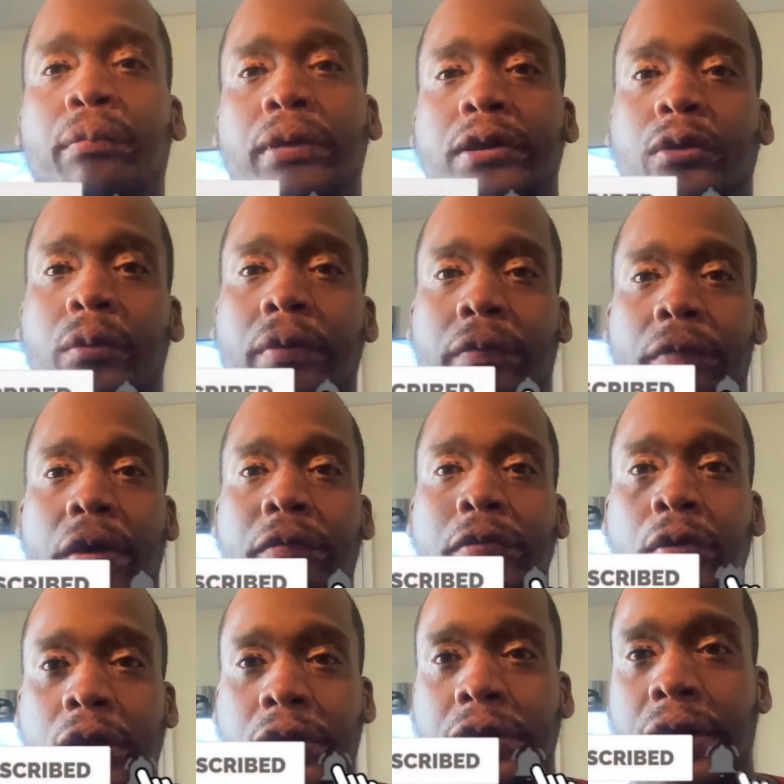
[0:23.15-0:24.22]
Please do me a favor,
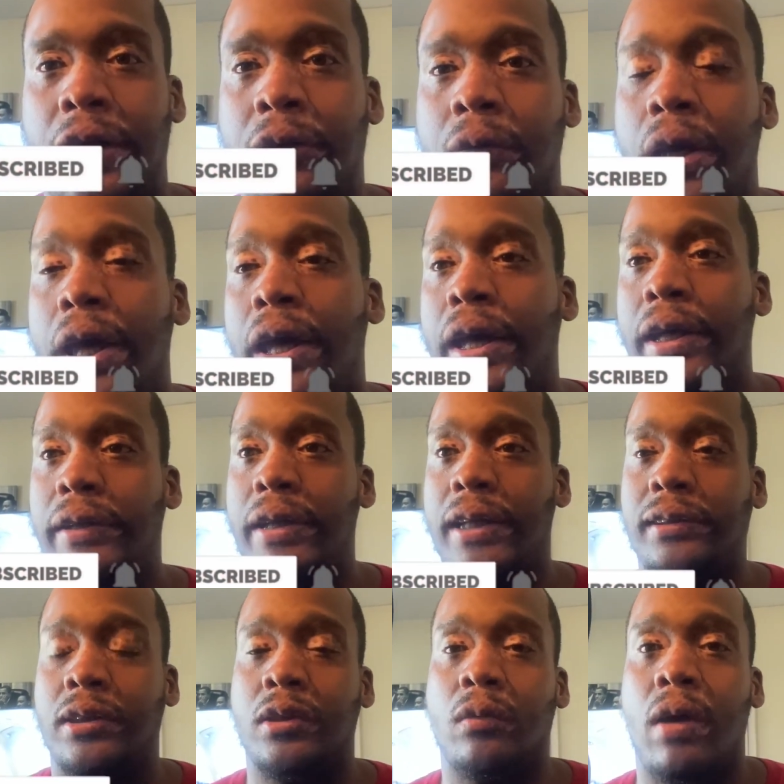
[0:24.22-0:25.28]
new to the channel. Hit that
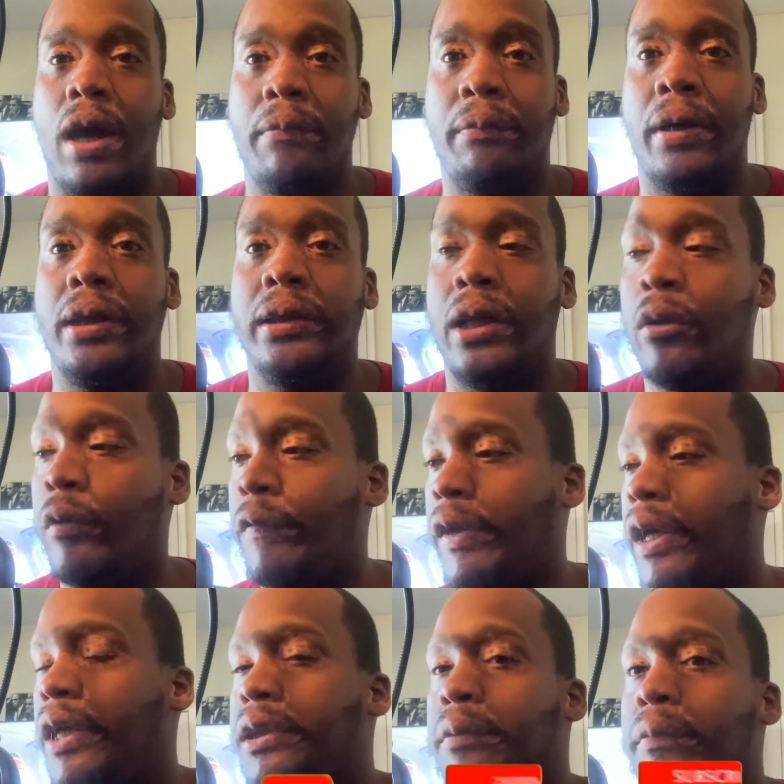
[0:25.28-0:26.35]
subscribe button, the
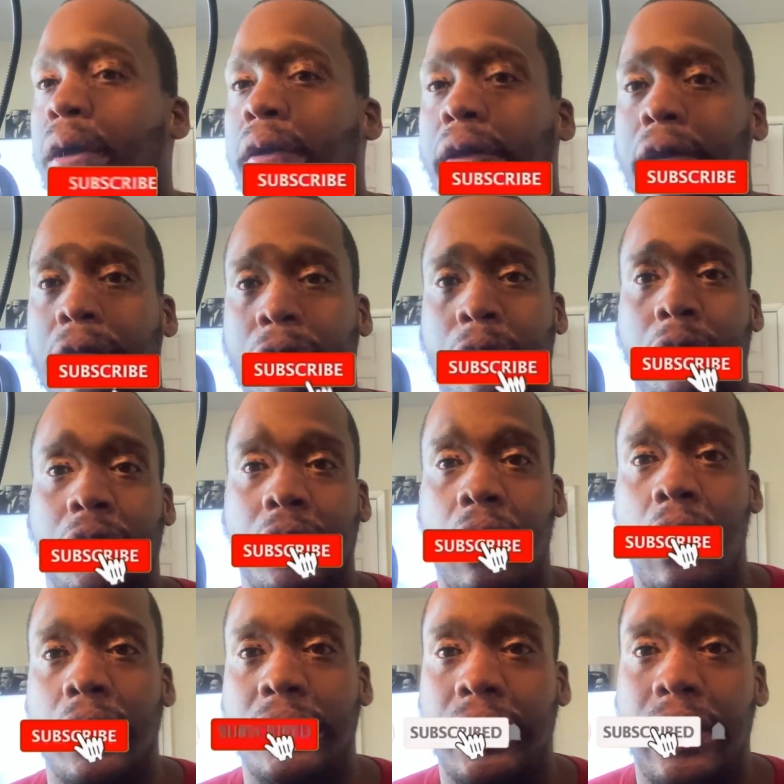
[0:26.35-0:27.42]
notification bell to get future
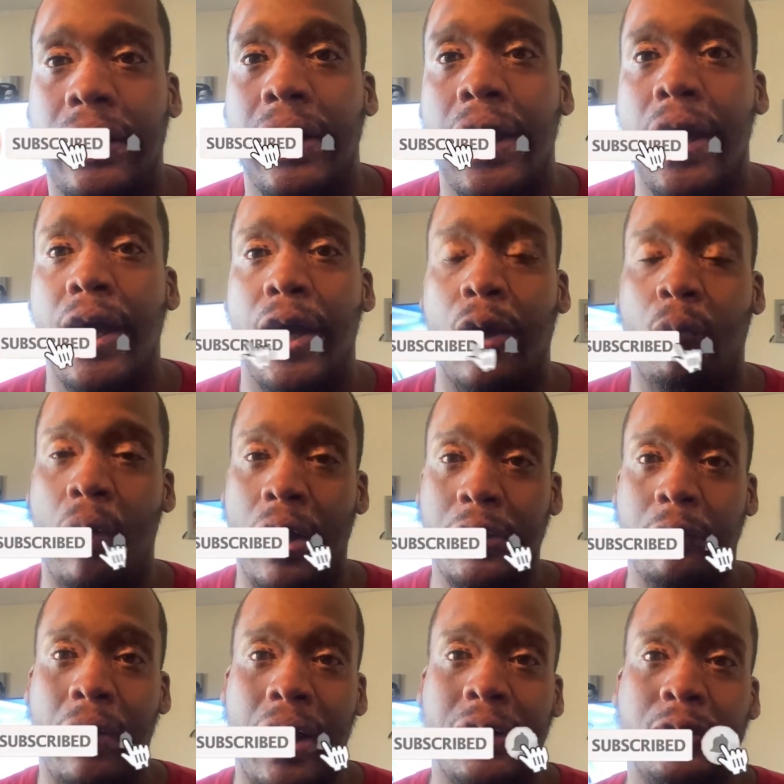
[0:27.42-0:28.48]
content. And while
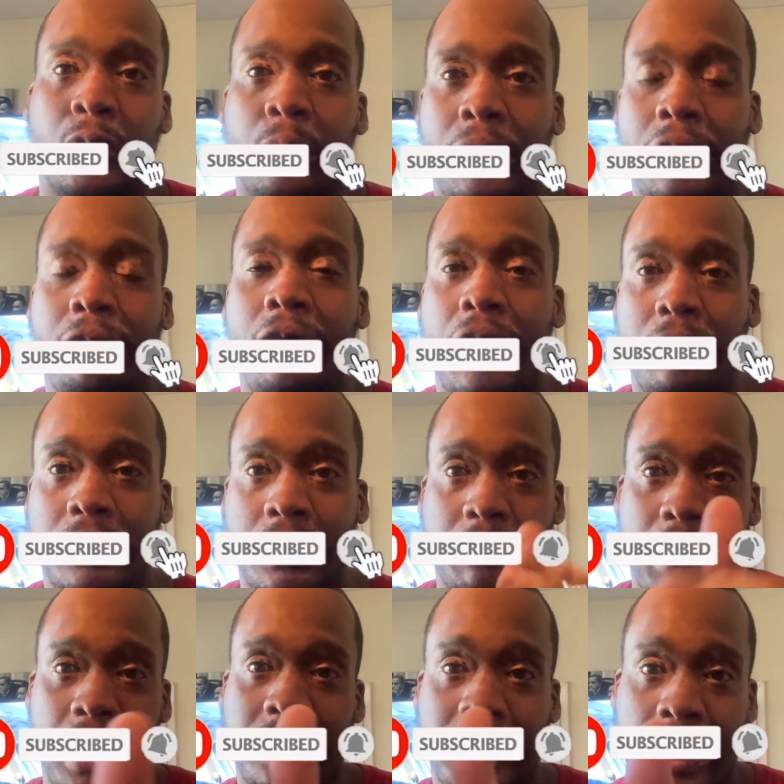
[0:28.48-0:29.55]
you at it, do me a favor,
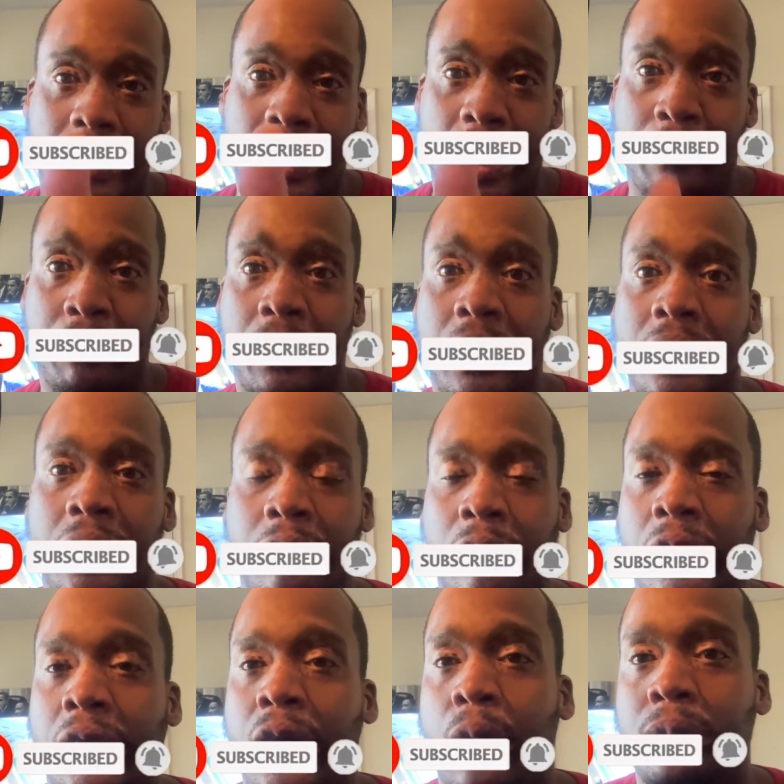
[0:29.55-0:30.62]
smash that like button. It
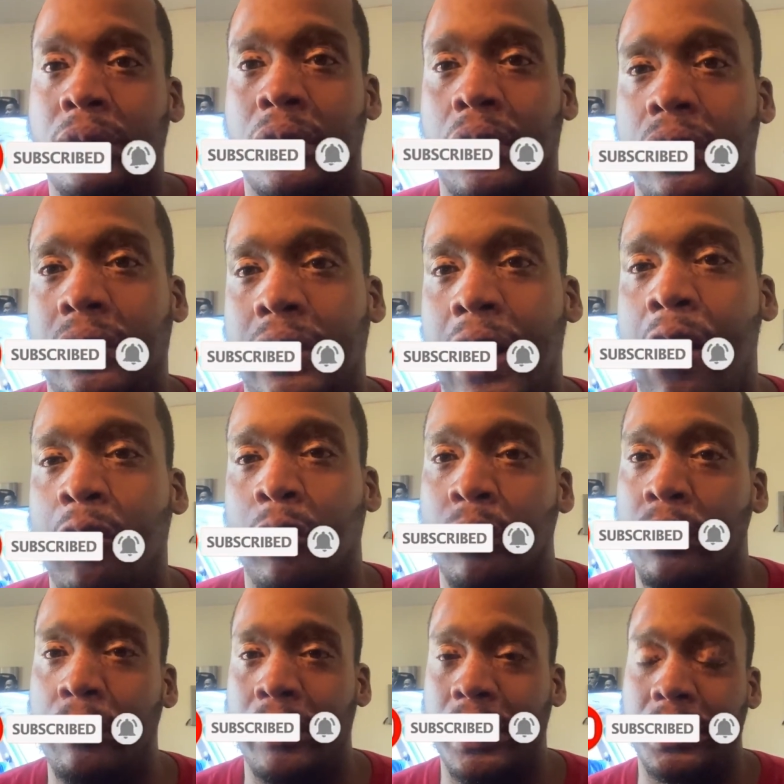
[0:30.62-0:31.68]
really helps the
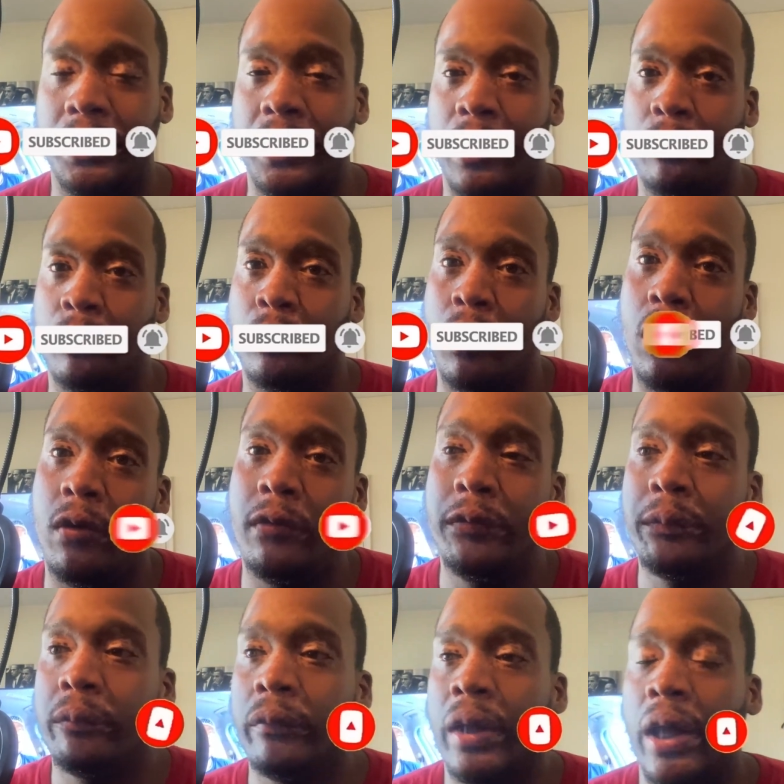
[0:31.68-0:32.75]
algorithm in the channel grow.
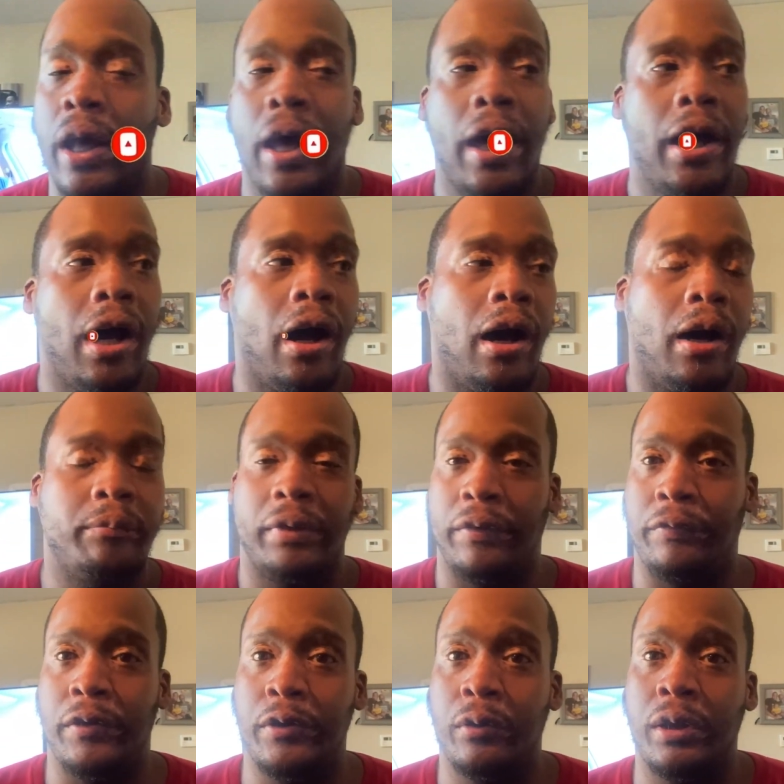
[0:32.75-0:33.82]

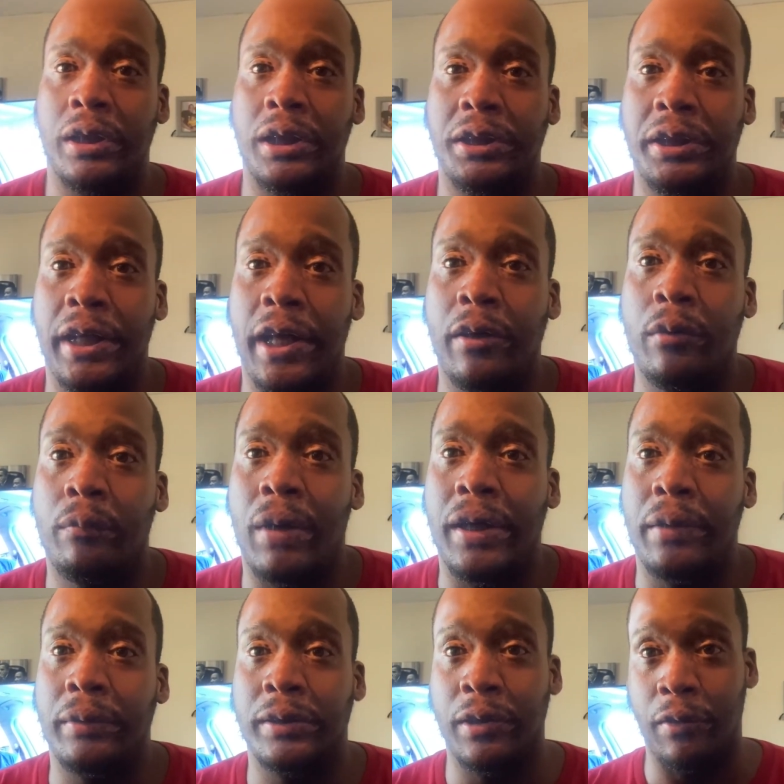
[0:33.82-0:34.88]
If you're new to the channel, my
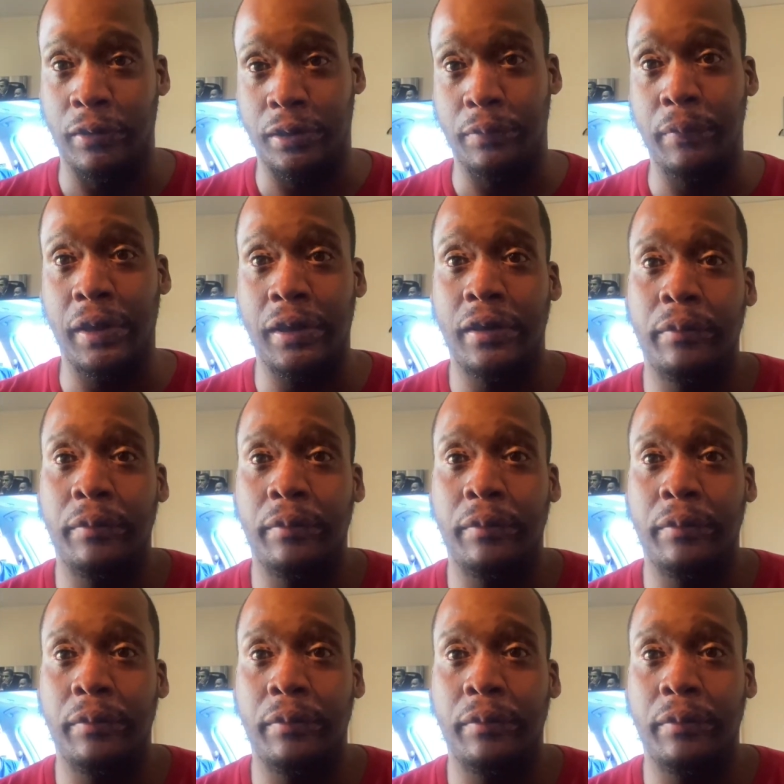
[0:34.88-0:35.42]
name is Curtis Miller.